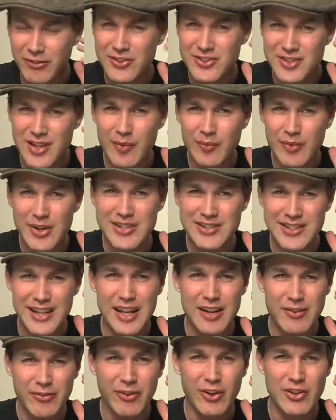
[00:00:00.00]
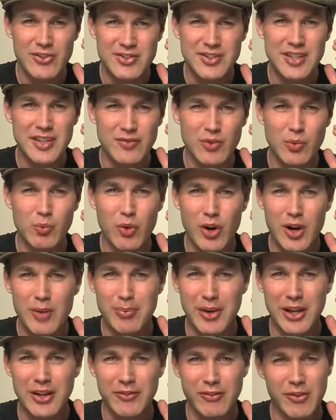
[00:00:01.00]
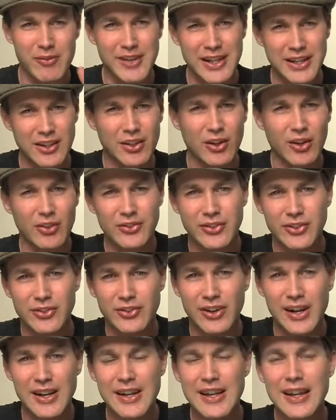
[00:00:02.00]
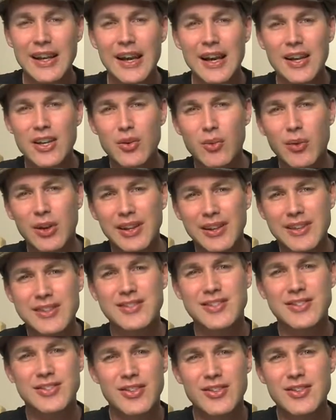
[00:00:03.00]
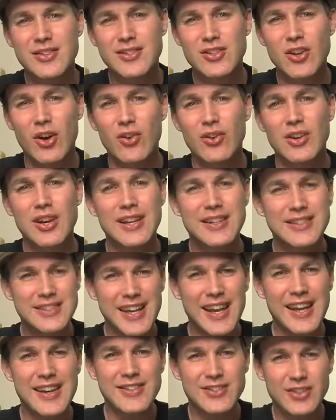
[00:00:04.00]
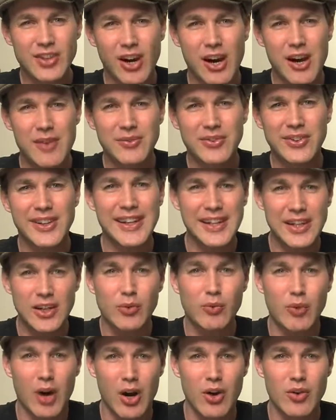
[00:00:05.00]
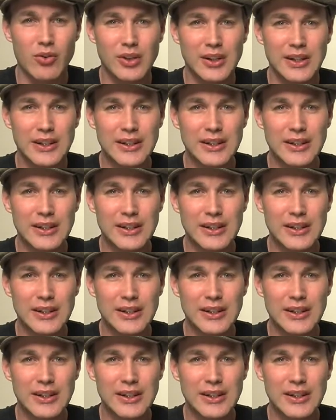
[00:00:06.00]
For some reason, headphones seem to work better for me to concentrate, and you want to listen to the song 10 times in a row.